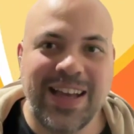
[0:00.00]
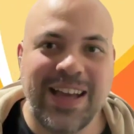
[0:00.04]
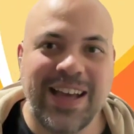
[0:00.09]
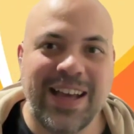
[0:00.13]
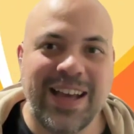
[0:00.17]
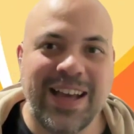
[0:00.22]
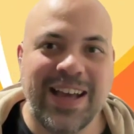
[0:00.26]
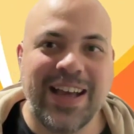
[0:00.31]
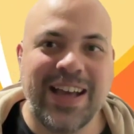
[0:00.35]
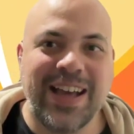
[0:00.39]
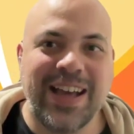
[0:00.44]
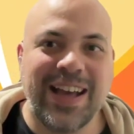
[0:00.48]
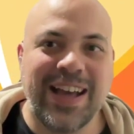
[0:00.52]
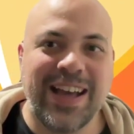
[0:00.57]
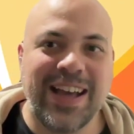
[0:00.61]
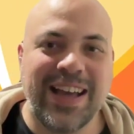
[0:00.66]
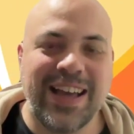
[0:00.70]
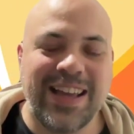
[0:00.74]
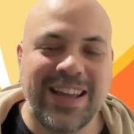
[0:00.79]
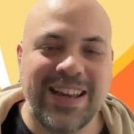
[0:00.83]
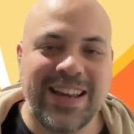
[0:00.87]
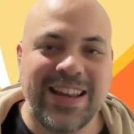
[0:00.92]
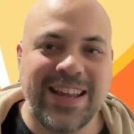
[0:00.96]

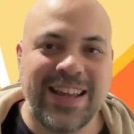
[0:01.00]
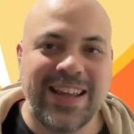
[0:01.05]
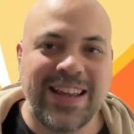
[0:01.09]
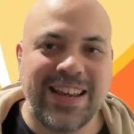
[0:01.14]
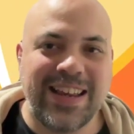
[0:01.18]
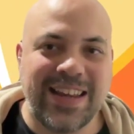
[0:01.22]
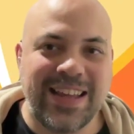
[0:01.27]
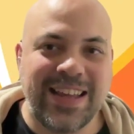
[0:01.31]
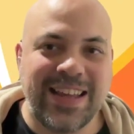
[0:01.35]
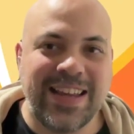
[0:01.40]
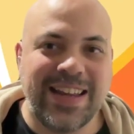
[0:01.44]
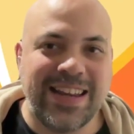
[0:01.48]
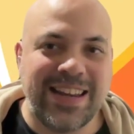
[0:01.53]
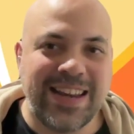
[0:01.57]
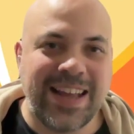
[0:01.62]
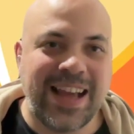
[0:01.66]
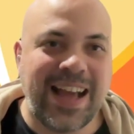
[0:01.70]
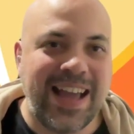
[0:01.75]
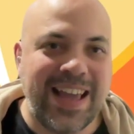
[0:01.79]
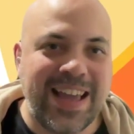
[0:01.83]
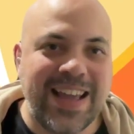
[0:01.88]
in